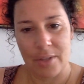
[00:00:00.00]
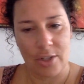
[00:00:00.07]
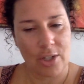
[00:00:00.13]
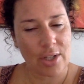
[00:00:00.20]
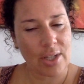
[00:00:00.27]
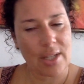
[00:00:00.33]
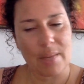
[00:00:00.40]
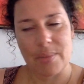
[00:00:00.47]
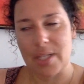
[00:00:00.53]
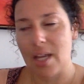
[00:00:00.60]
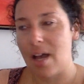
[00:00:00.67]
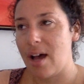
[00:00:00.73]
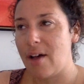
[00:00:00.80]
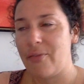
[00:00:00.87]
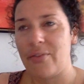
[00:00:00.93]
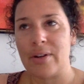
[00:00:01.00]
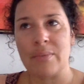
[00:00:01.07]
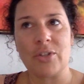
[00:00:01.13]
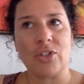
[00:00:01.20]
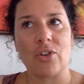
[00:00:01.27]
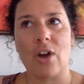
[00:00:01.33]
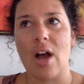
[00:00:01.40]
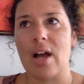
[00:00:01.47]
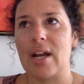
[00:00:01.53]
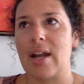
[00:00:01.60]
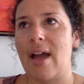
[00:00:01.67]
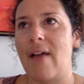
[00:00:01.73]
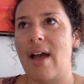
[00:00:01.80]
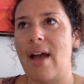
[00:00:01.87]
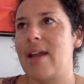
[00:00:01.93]
Just because I'm tough and I'm strong and
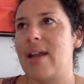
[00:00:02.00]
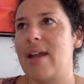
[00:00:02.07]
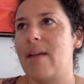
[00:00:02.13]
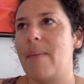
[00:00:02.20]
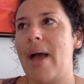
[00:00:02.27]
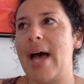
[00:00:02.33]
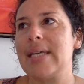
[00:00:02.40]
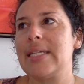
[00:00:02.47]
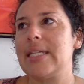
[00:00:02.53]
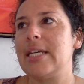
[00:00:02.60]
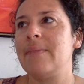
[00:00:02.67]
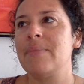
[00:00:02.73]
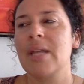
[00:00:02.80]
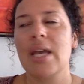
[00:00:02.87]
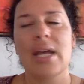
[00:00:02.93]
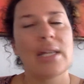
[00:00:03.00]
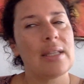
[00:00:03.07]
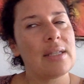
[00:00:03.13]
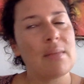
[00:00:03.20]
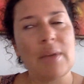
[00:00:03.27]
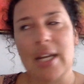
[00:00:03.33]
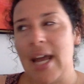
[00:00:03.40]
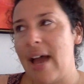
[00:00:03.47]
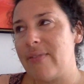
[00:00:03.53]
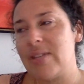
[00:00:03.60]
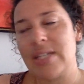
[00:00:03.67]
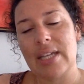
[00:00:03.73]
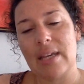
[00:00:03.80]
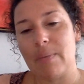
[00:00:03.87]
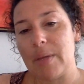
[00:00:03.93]
I have a lot of capacity doesn't mean I have
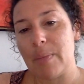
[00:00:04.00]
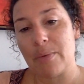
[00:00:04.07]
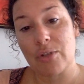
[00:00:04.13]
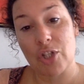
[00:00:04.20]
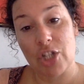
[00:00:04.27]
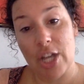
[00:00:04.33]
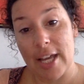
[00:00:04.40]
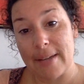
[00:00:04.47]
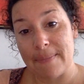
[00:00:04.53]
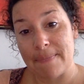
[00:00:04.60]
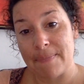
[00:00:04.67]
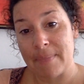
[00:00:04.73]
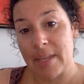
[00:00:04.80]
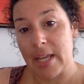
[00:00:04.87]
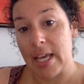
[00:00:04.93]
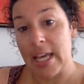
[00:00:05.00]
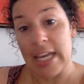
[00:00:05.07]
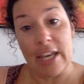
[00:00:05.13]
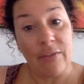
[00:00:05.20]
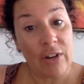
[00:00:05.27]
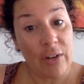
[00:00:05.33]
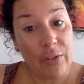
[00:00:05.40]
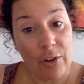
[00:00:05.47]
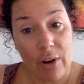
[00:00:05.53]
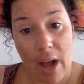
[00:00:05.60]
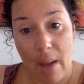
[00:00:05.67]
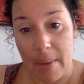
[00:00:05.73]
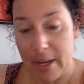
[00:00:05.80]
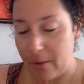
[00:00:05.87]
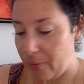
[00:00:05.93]
to take people's shit, even if they're
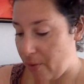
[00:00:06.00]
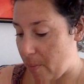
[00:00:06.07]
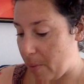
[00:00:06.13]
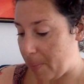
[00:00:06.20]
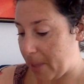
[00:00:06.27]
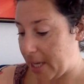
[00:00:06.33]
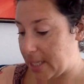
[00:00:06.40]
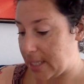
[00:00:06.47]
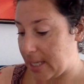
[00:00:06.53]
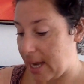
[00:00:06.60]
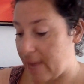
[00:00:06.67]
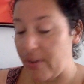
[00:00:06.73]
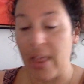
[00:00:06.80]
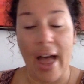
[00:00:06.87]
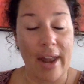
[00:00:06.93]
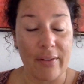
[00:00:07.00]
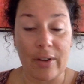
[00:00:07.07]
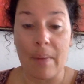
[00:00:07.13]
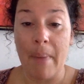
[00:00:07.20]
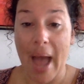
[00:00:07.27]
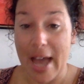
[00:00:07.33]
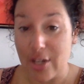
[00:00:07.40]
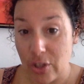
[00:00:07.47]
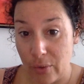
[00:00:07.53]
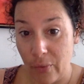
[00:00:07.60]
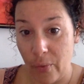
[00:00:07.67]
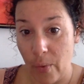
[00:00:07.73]
coming from a place that I have a lot of compassion